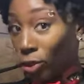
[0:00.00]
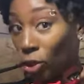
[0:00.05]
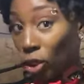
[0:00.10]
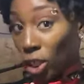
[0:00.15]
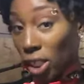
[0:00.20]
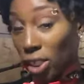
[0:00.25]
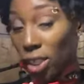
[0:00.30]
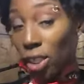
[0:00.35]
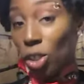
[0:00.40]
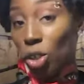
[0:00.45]

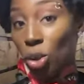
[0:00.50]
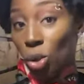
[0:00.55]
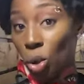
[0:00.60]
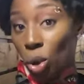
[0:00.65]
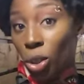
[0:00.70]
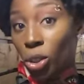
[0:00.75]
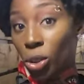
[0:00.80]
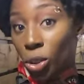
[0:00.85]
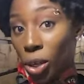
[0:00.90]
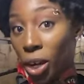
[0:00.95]
Just a
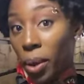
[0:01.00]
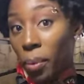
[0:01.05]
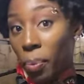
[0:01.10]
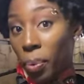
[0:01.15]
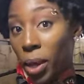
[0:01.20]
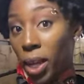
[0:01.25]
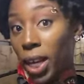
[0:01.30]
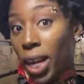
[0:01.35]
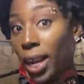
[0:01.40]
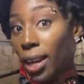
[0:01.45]
short trip
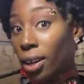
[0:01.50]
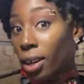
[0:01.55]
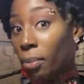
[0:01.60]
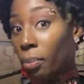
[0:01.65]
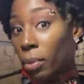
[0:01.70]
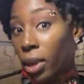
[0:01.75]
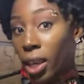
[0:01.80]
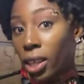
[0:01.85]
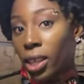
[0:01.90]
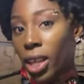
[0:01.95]
and I
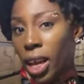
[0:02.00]
could make